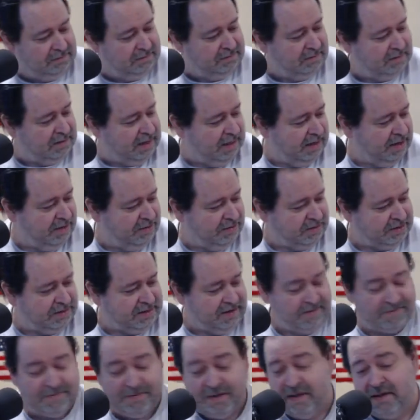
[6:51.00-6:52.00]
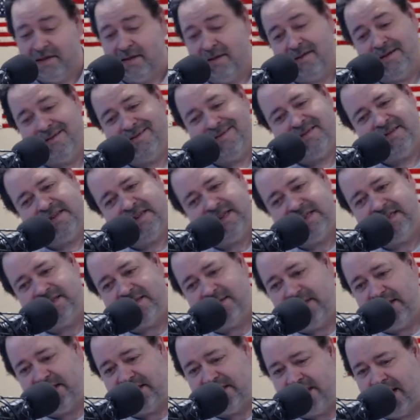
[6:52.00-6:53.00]
that other stuff.
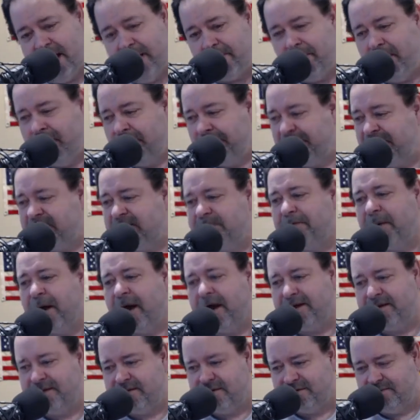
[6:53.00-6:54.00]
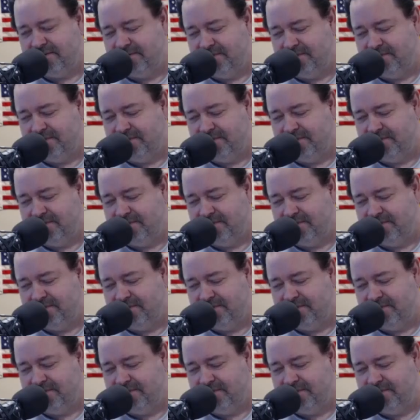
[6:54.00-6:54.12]
It's not pumpkin spice.